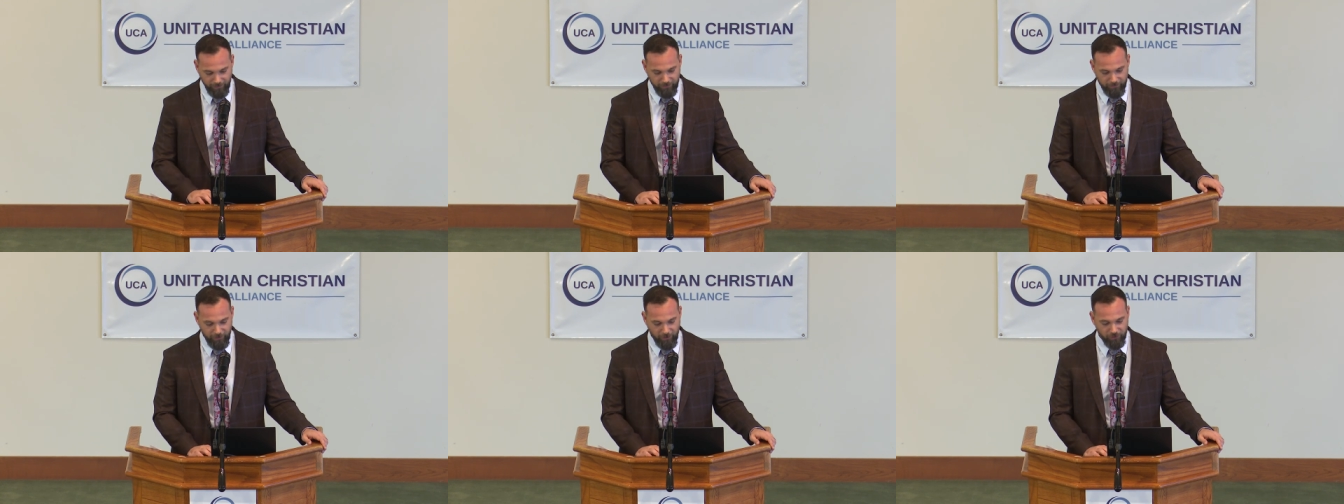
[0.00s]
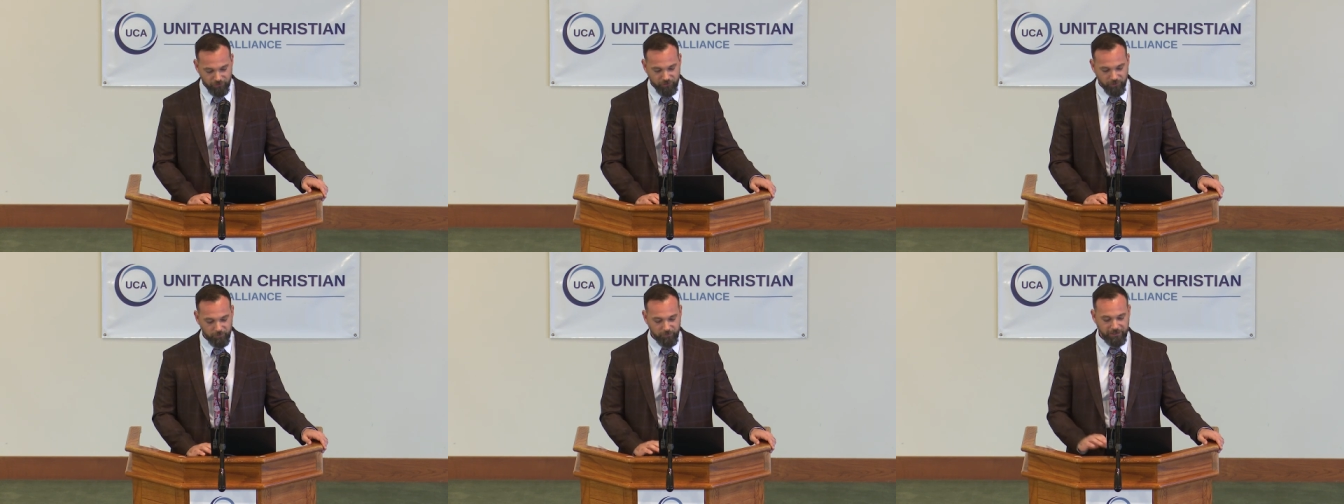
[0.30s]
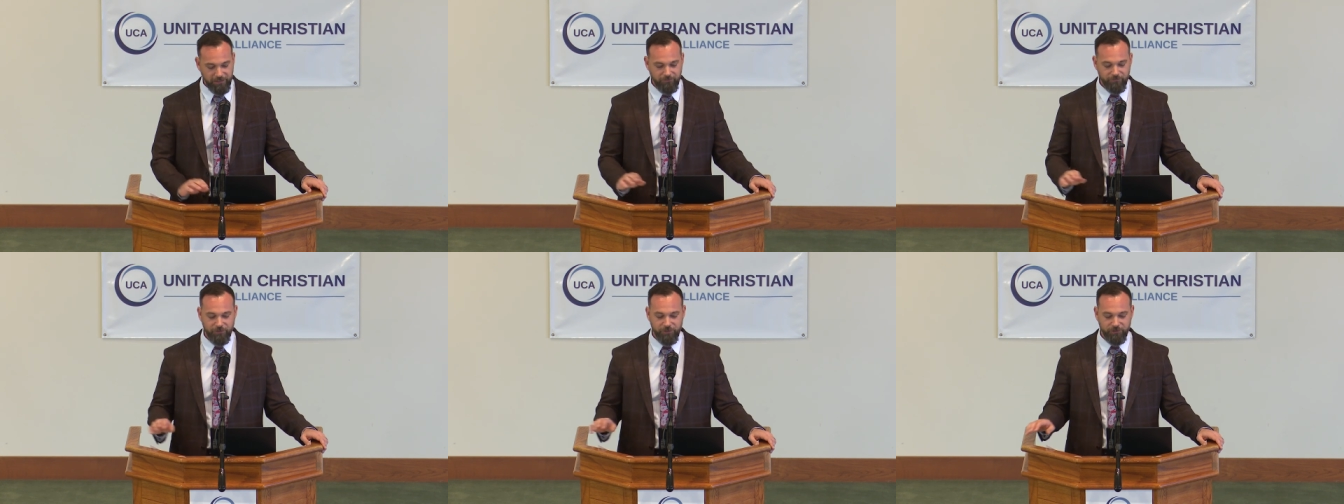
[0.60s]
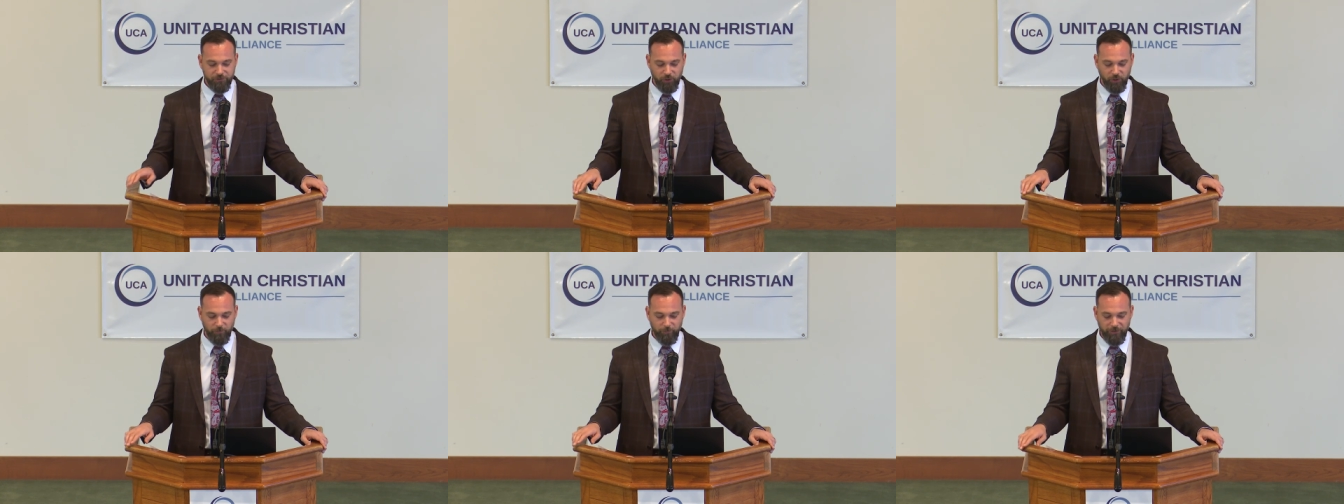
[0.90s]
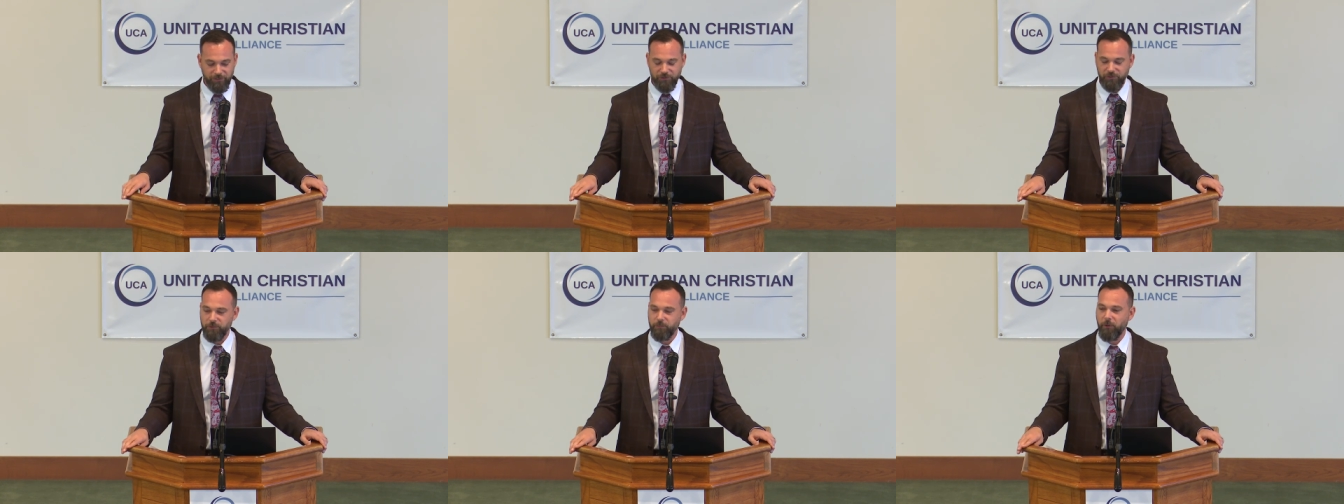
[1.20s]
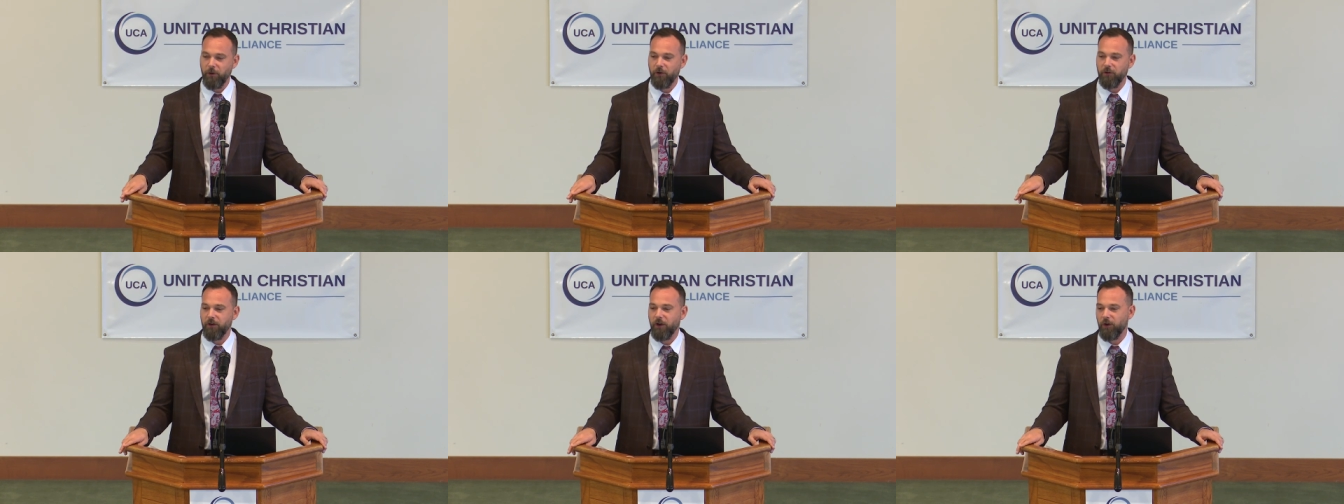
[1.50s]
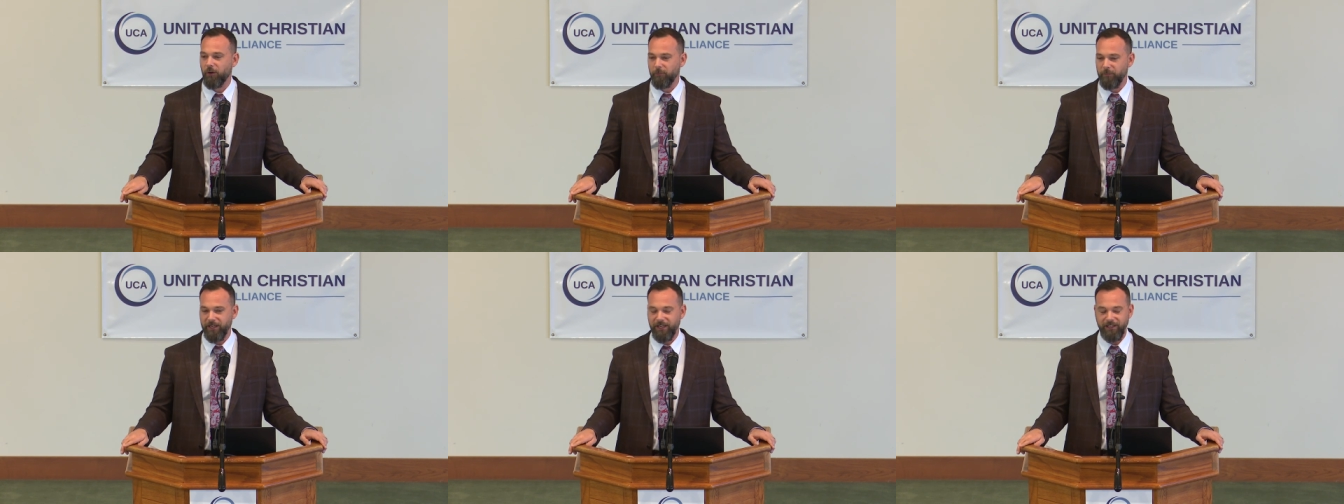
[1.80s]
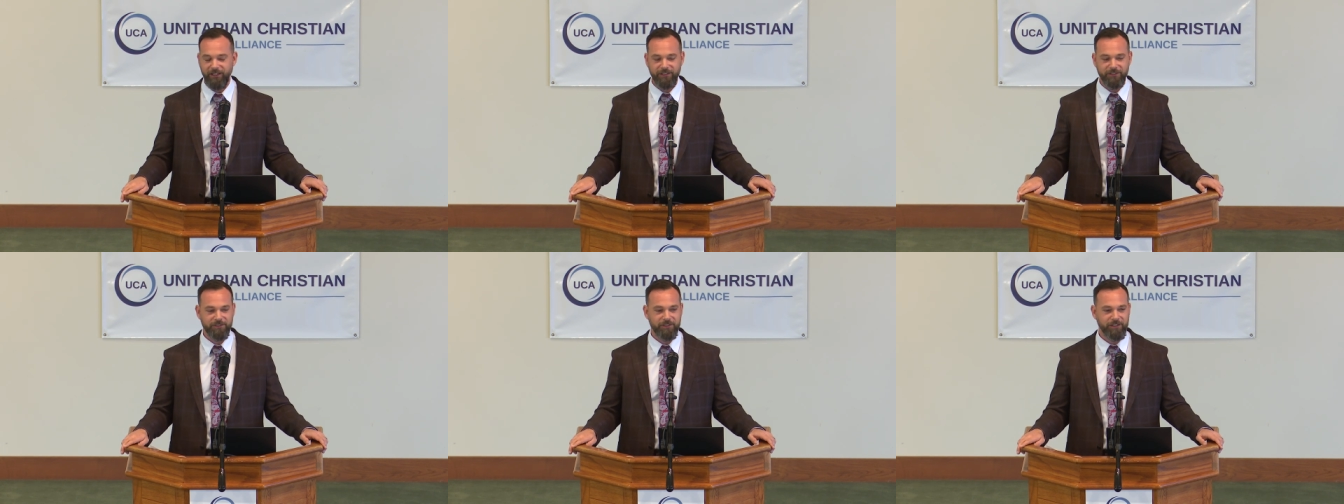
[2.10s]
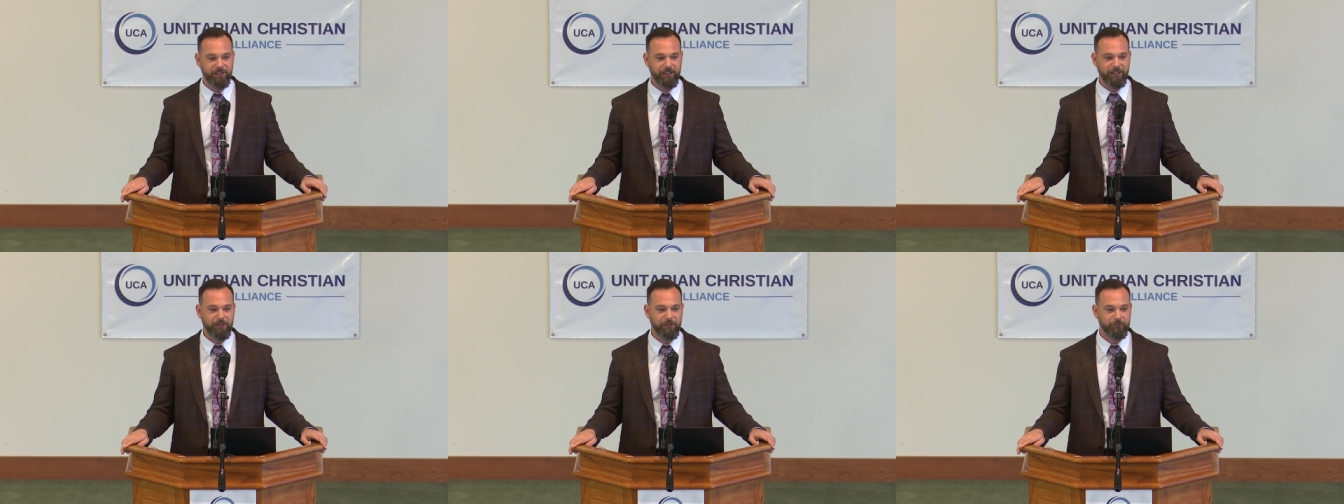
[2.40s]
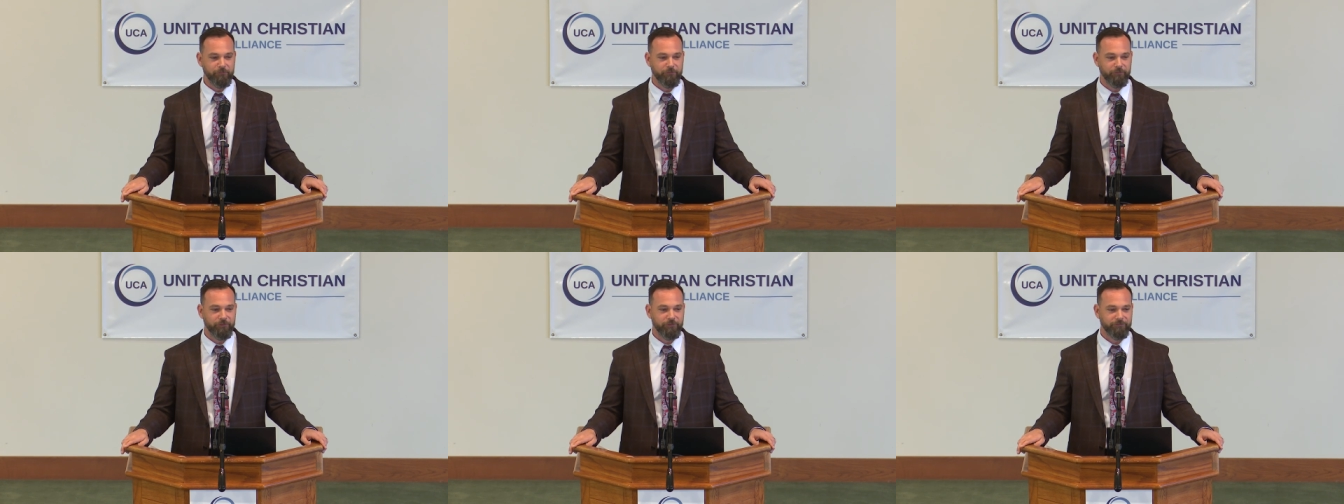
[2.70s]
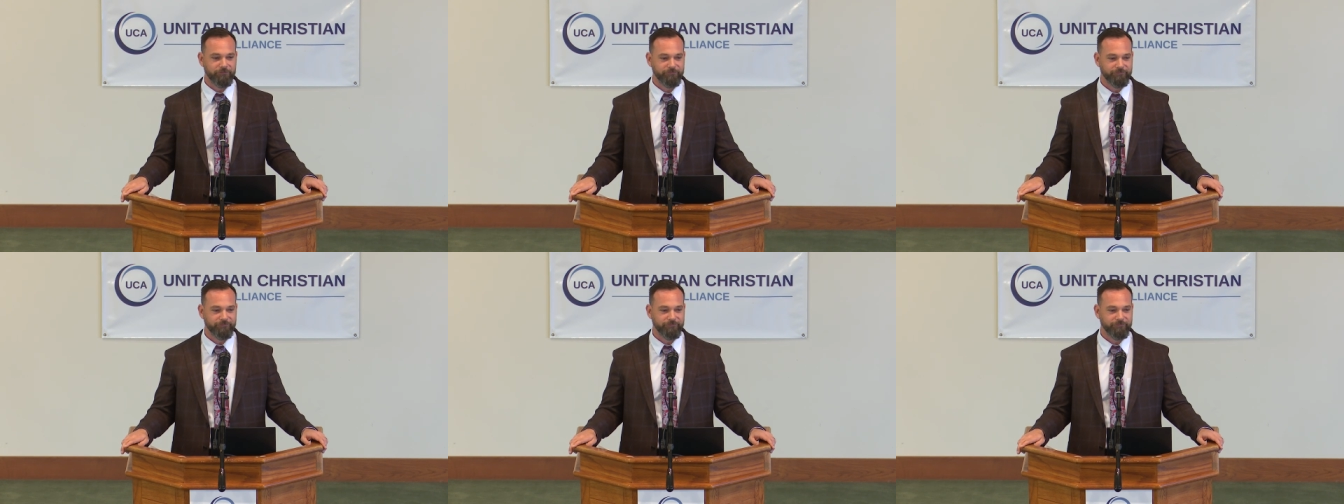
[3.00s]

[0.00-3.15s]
They also believe the serpent spoke Armenian to Eve.